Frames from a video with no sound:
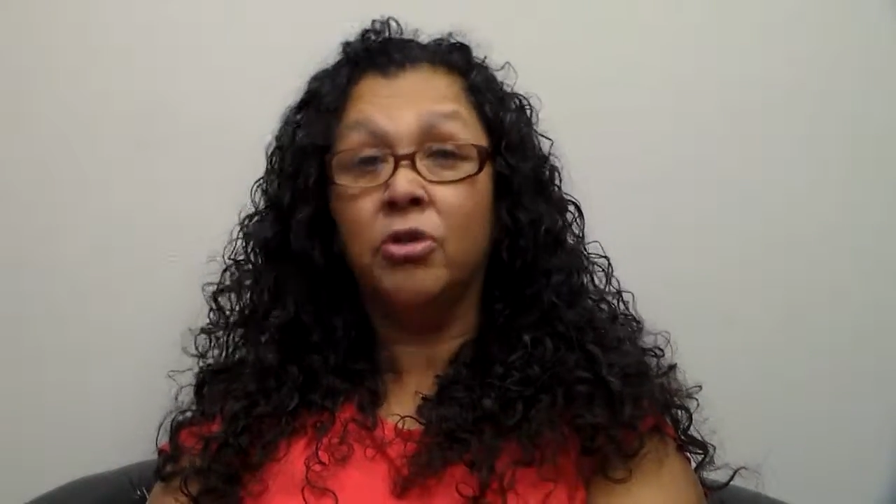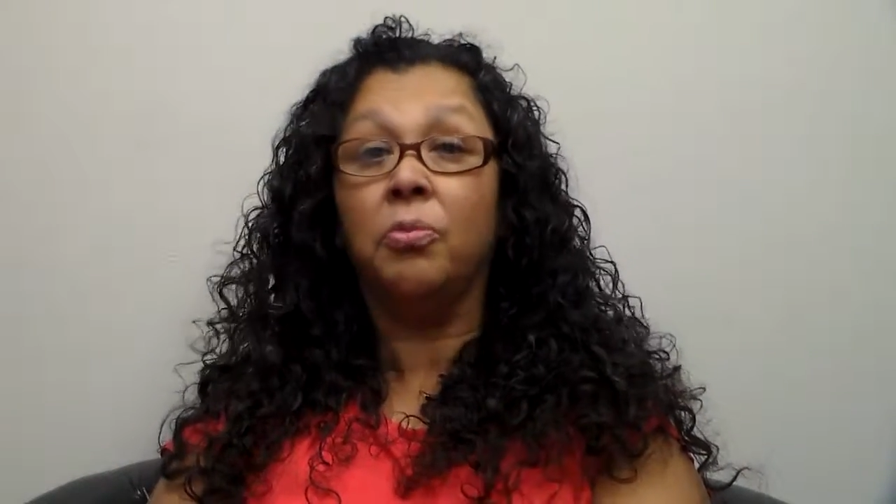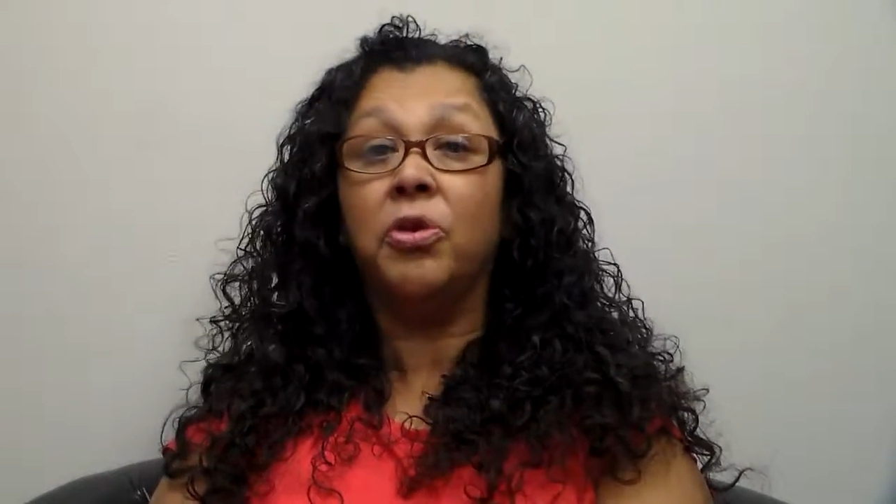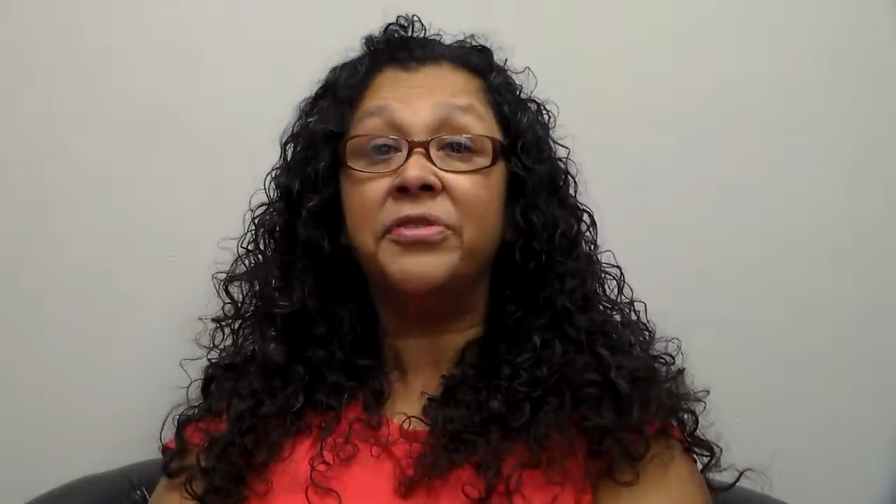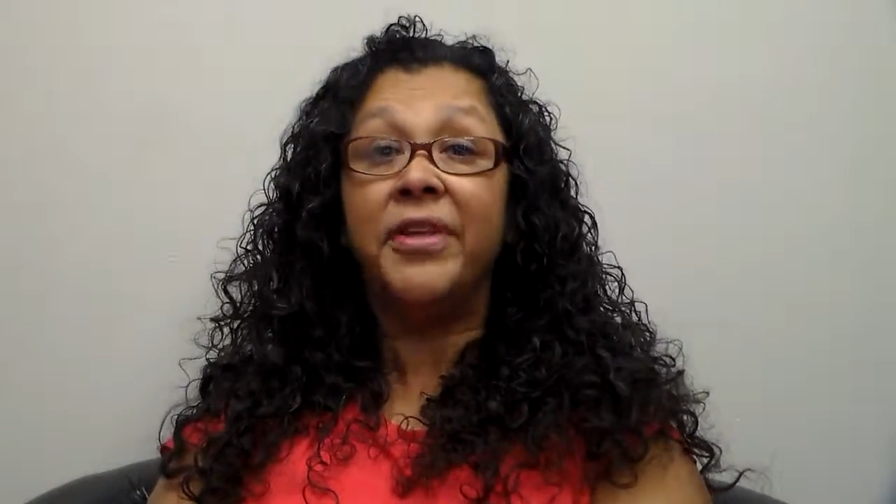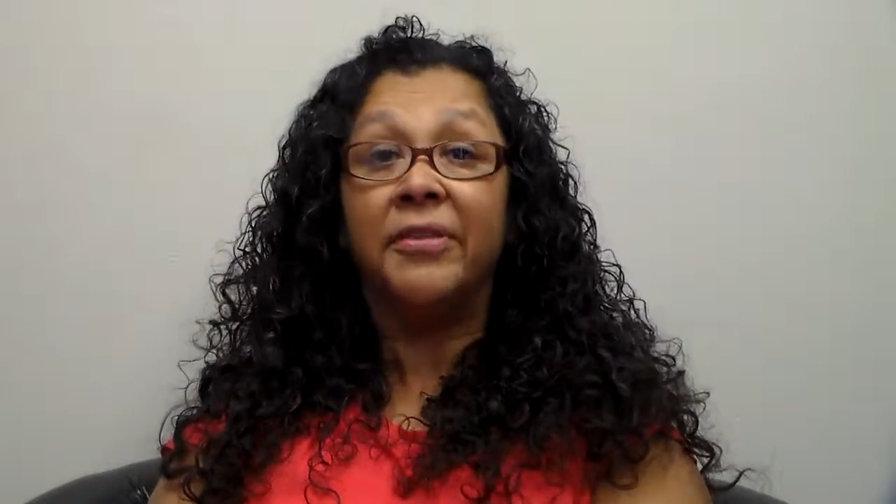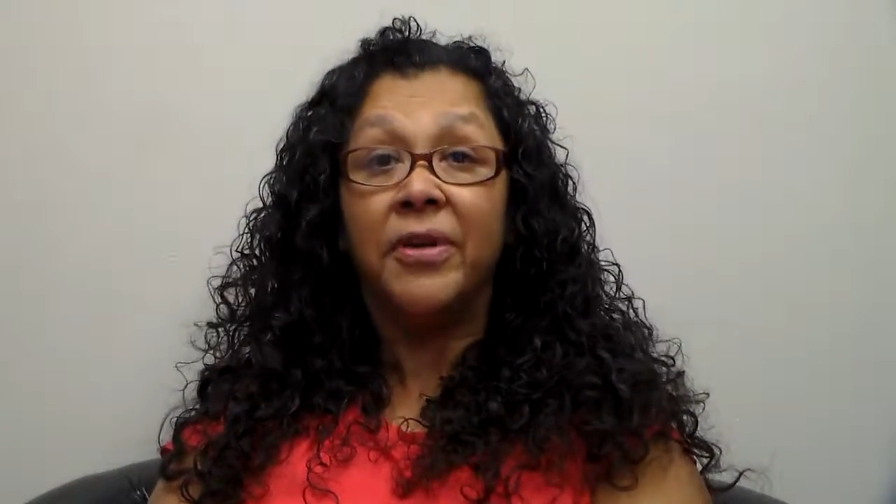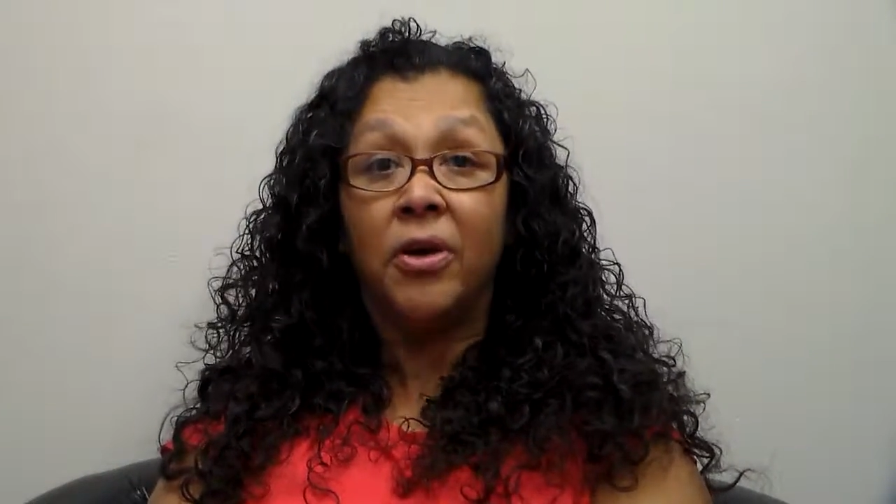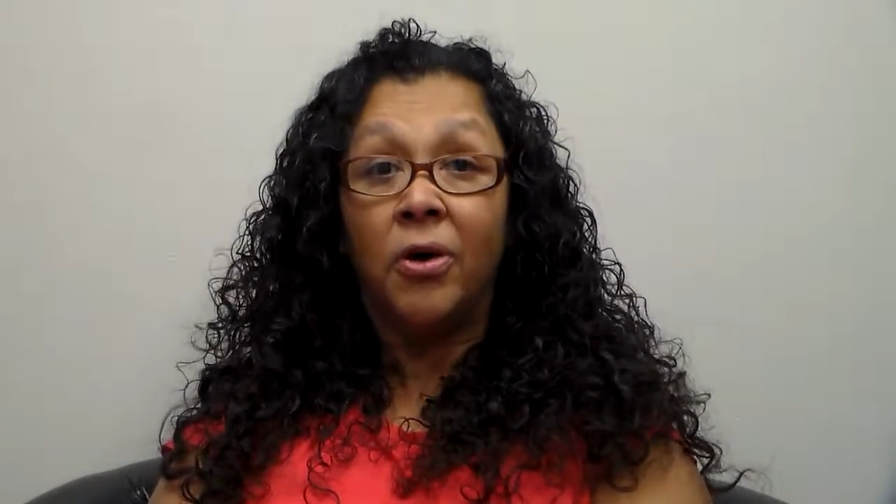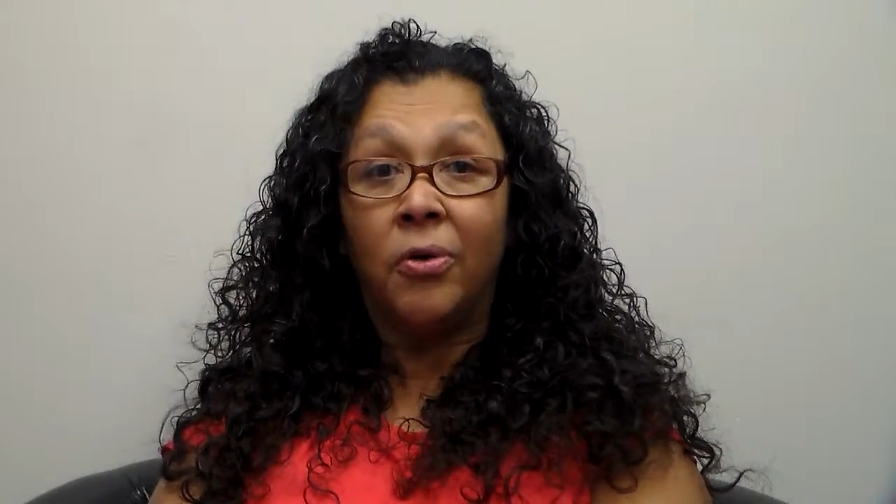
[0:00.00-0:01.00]
do more
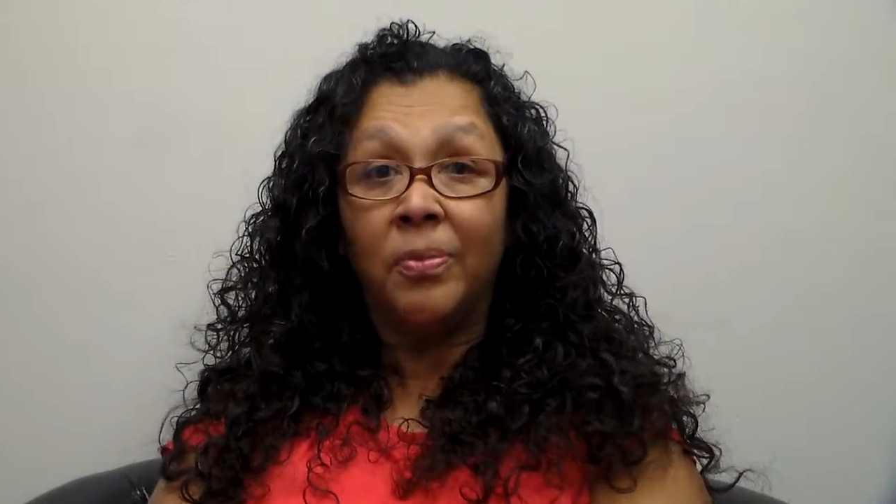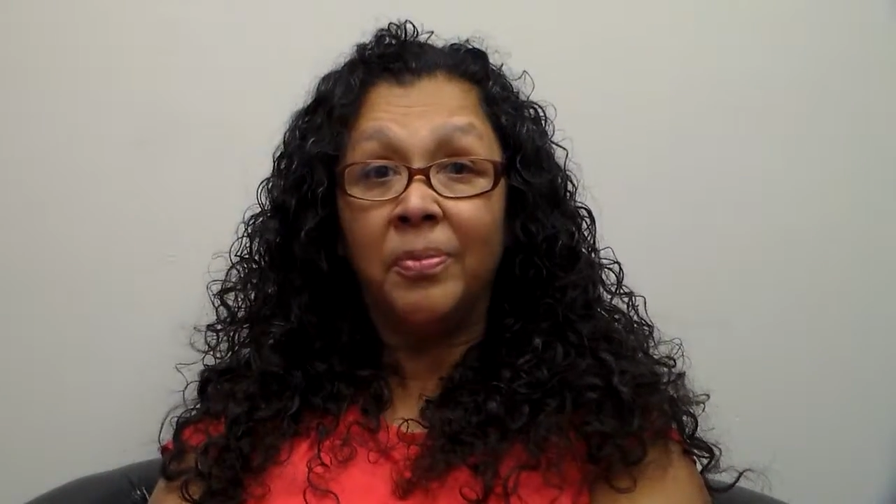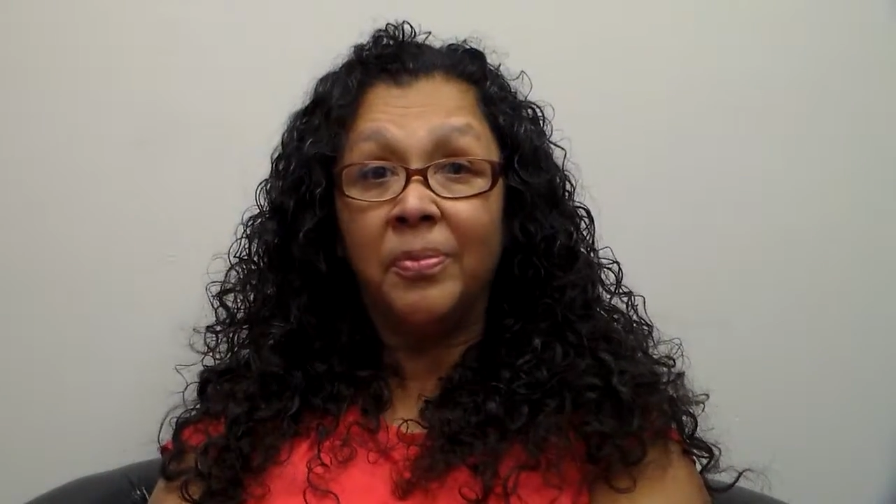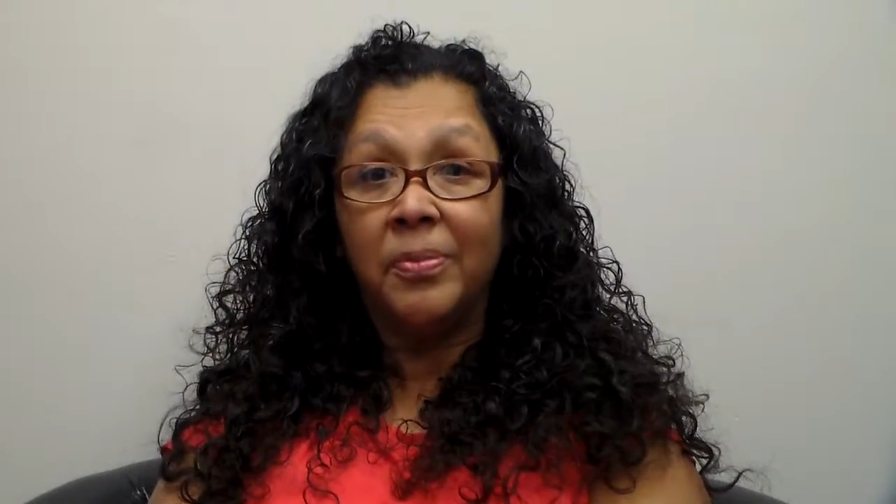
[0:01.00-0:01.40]
stuff at home.